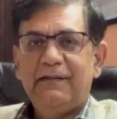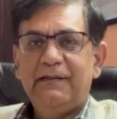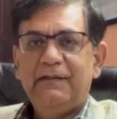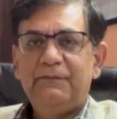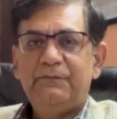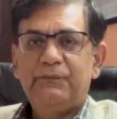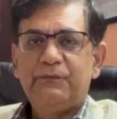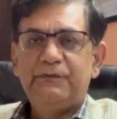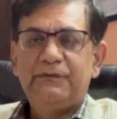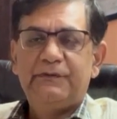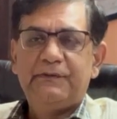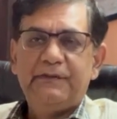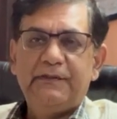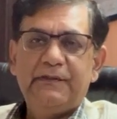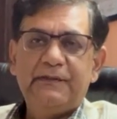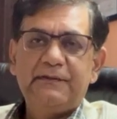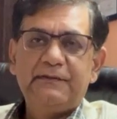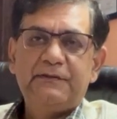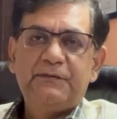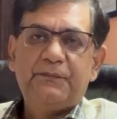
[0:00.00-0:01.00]
and
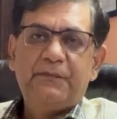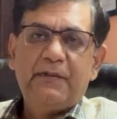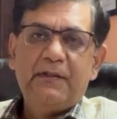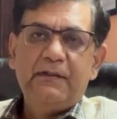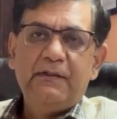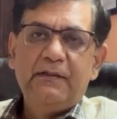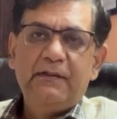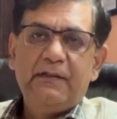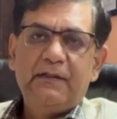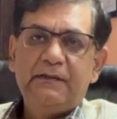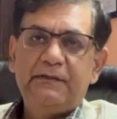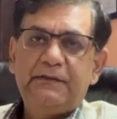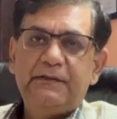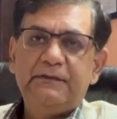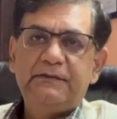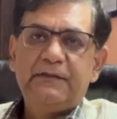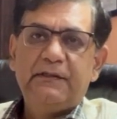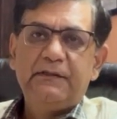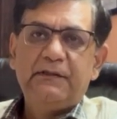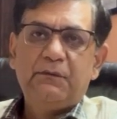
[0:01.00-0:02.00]
posterior spinal
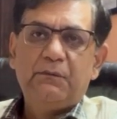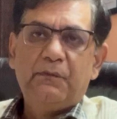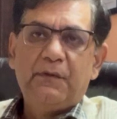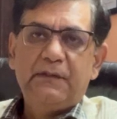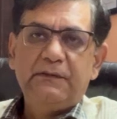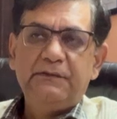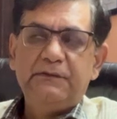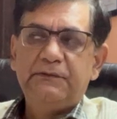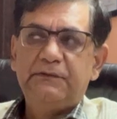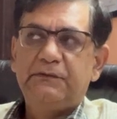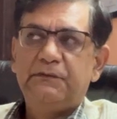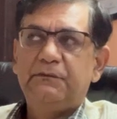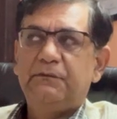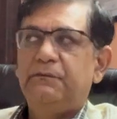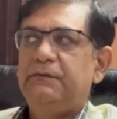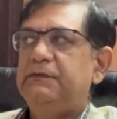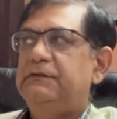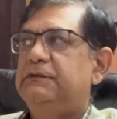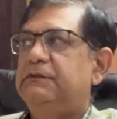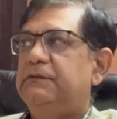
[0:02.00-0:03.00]
arteries are the ones
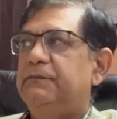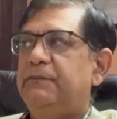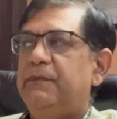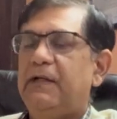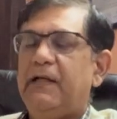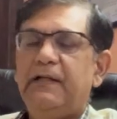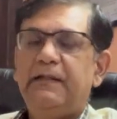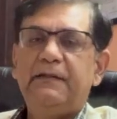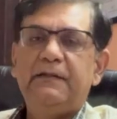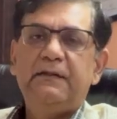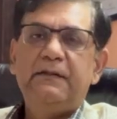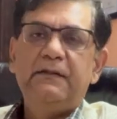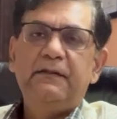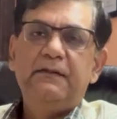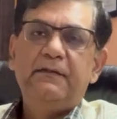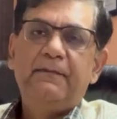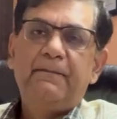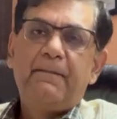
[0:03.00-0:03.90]
which supply the